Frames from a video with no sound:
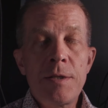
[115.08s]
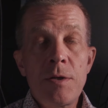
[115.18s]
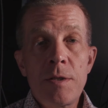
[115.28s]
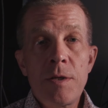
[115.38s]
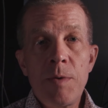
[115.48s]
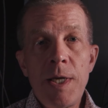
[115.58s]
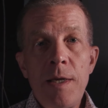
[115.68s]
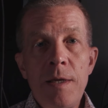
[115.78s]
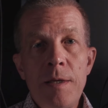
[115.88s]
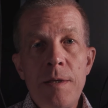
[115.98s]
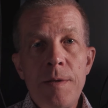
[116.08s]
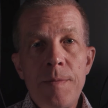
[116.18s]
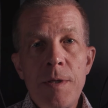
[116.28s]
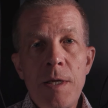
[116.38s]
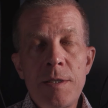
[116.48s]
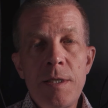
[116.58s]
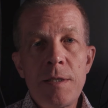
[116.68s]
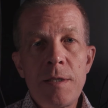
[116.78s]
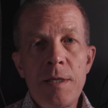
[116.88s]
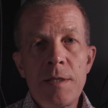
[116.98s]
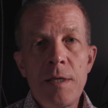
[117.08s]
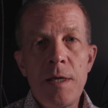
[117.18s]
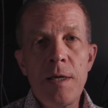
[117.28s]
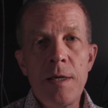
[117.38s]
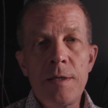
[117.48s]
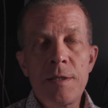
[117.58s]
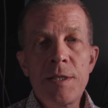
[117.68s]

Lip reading: in such a way assist a